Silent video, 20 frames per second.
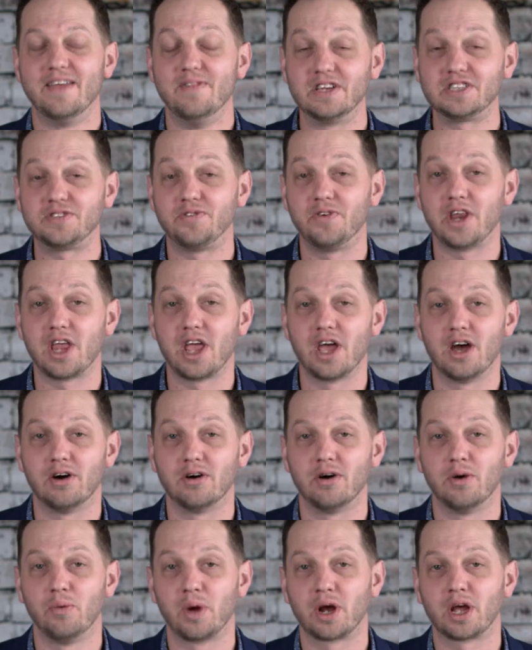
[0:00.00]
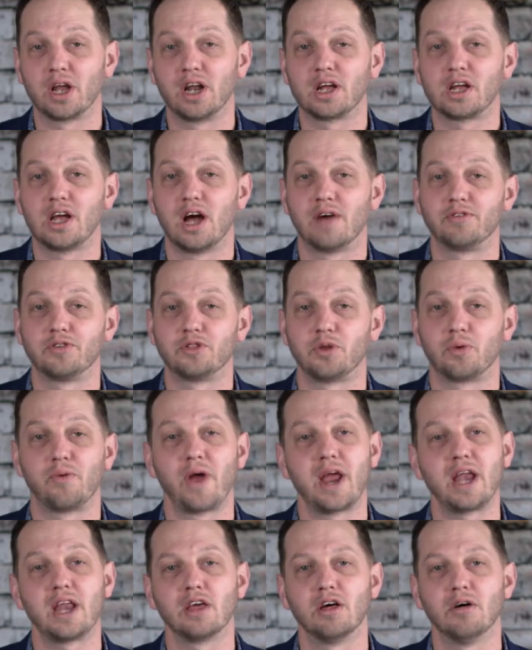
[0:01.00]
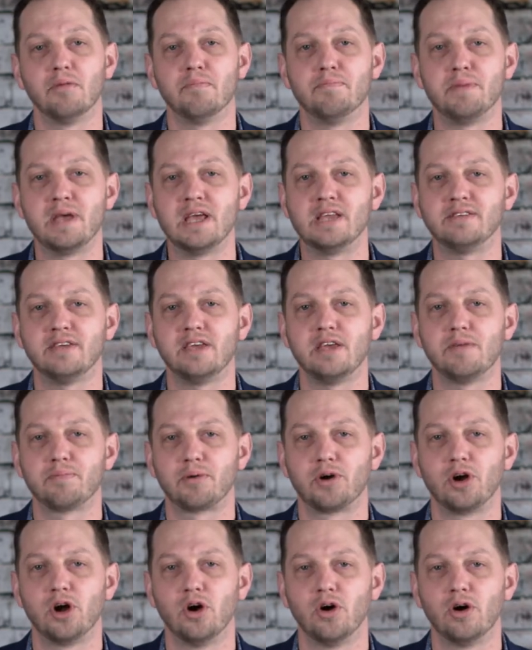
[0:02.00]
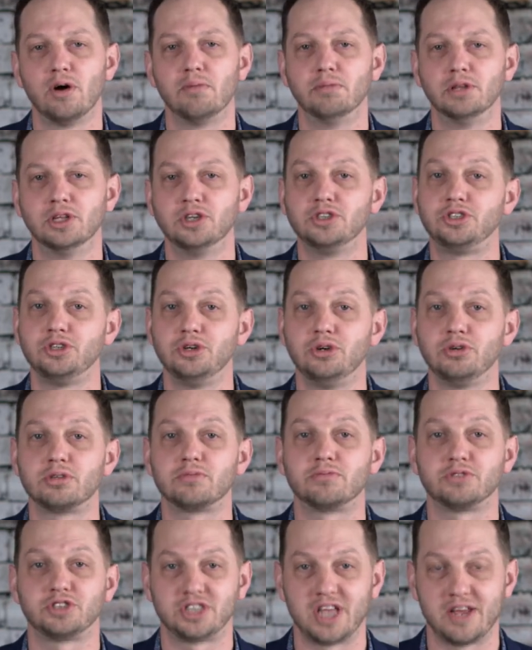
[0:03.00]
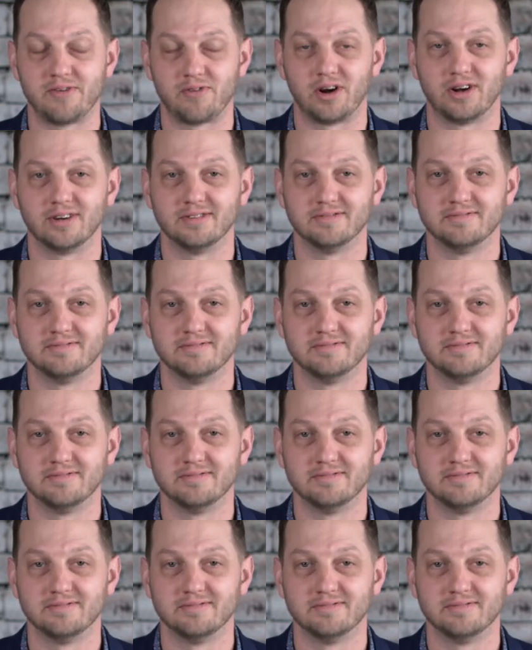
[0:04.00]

this video, we're going to cover the Radial BT-Pro Bluetooth receiver.